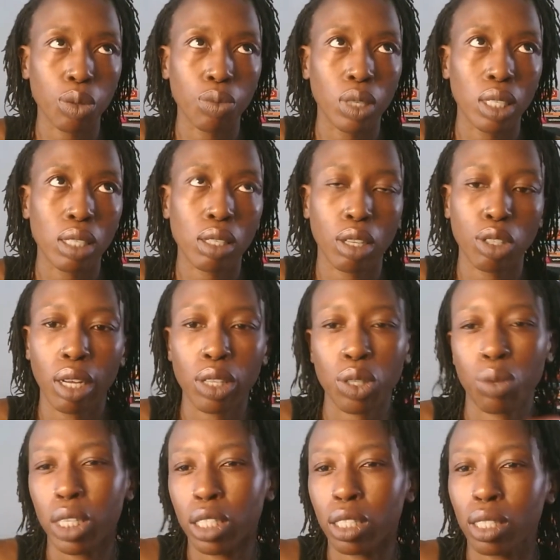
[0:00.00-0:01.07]
we start to ask
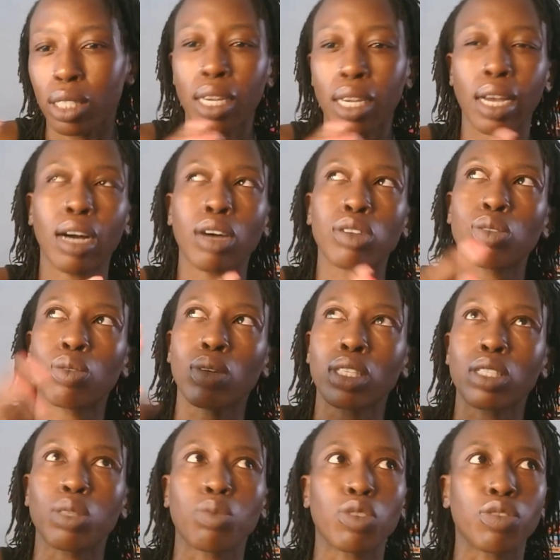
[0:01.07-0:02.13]
questions like, how do all
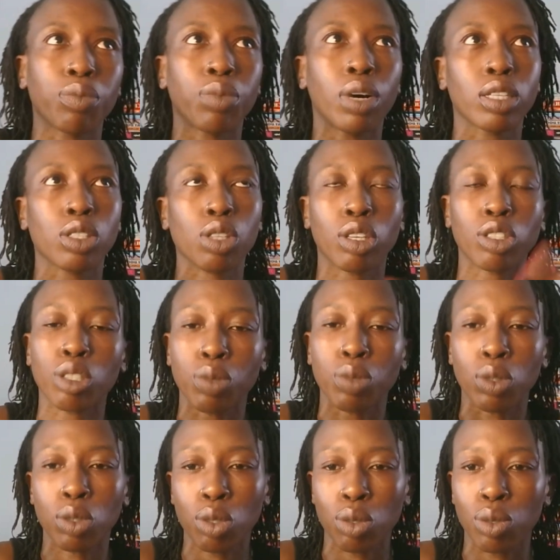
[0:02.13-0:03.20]
these moving parts contribute
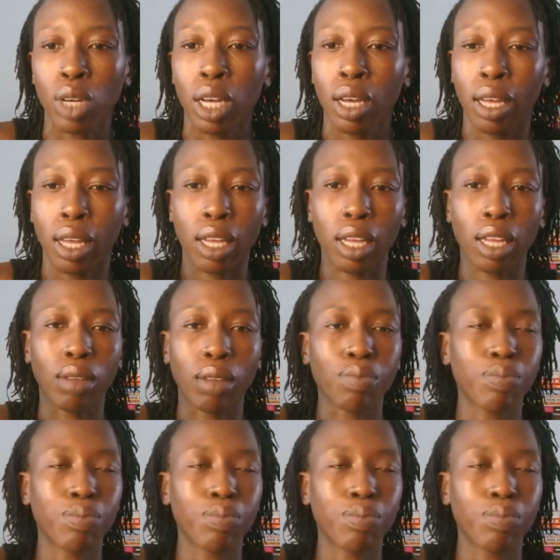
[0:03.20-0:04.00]
to a